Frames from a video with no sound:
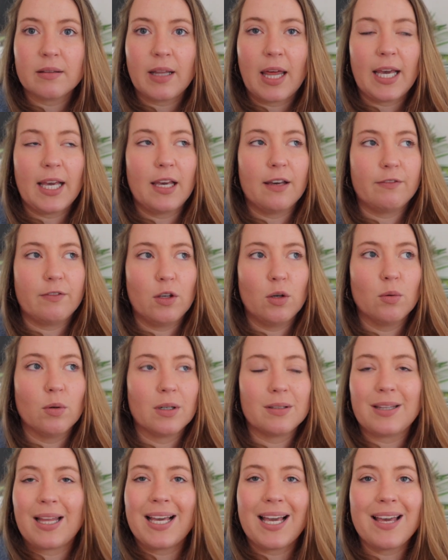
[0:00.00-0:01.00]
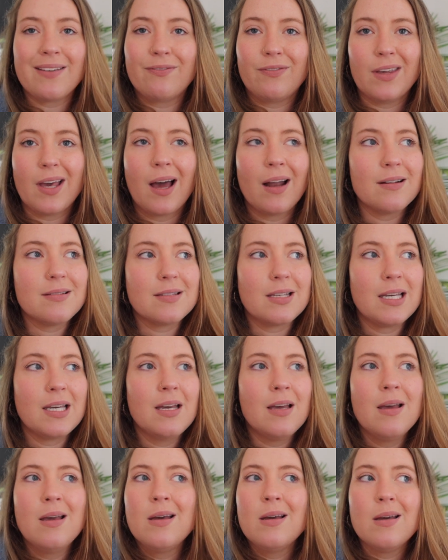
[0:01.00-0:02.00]
Like if you were like if honestly,
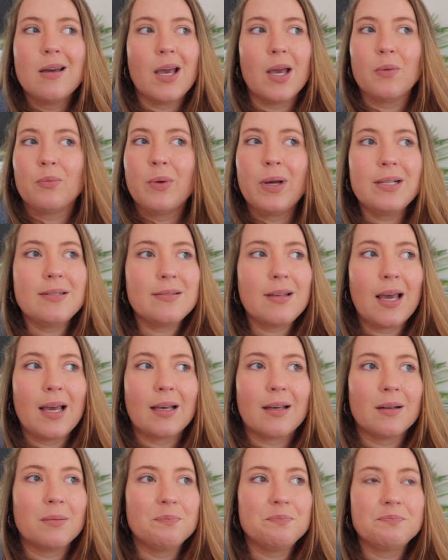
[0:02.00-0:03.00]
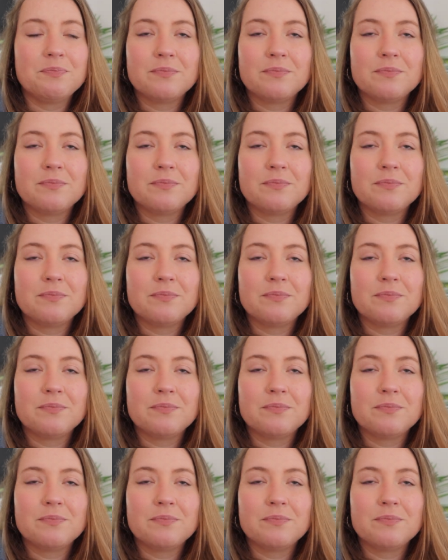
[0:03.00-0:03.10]
it reads like